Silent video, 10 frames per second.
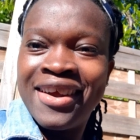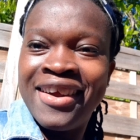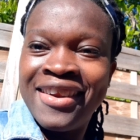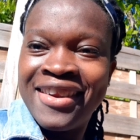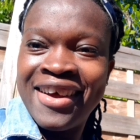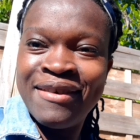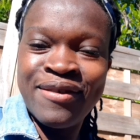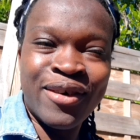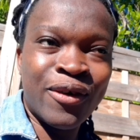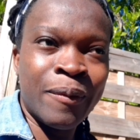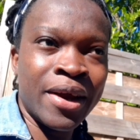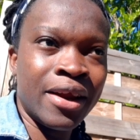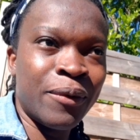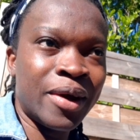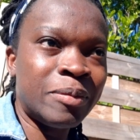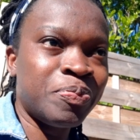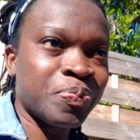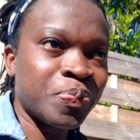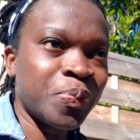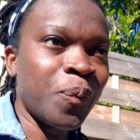in that Fowl Coop anyway.
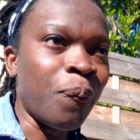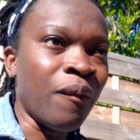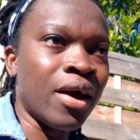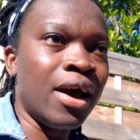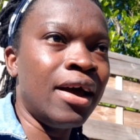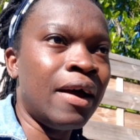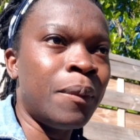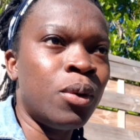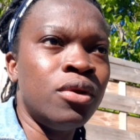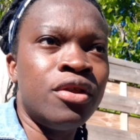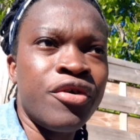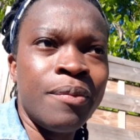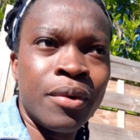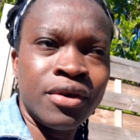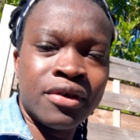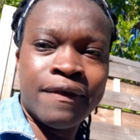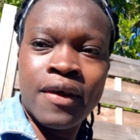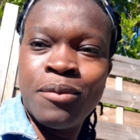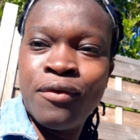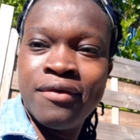And about 3 months
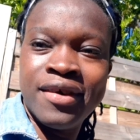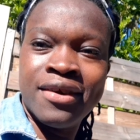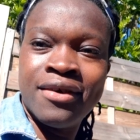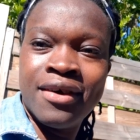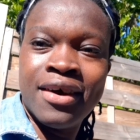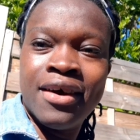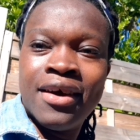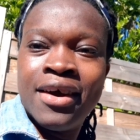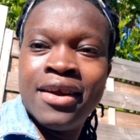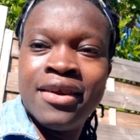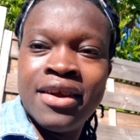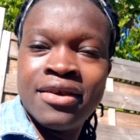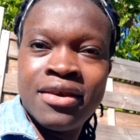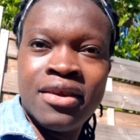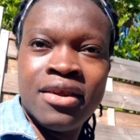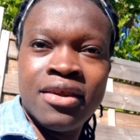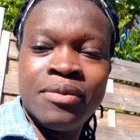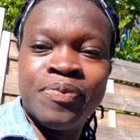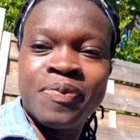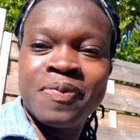after moving in this little
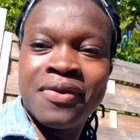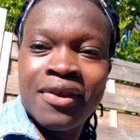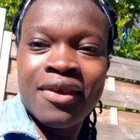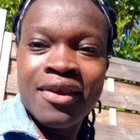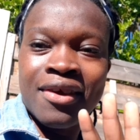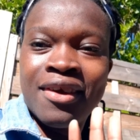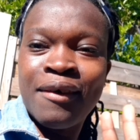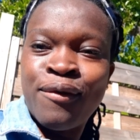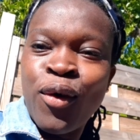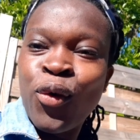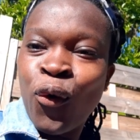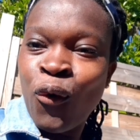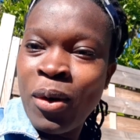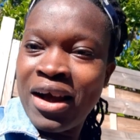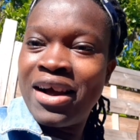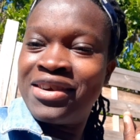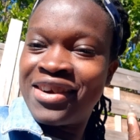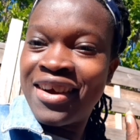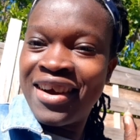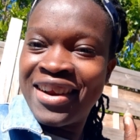Fowl Coop, as she
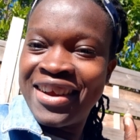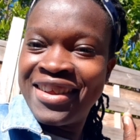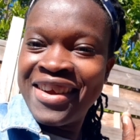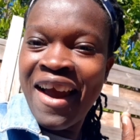call it,